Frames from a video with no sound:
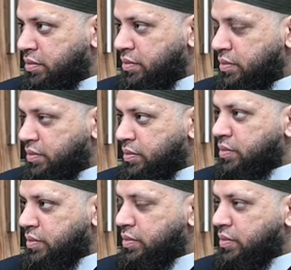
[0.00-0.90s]

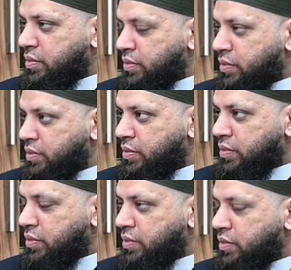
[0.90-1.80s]

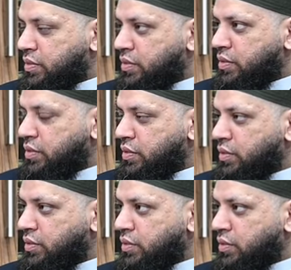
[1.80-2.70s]

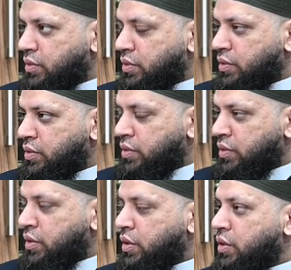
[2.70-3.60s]

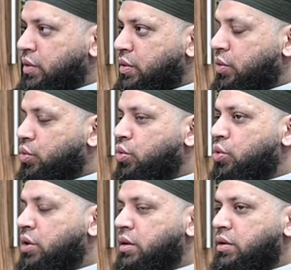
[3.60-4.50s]

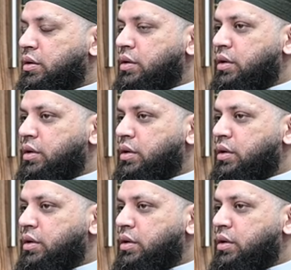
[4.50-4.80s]
The person shown says nothing.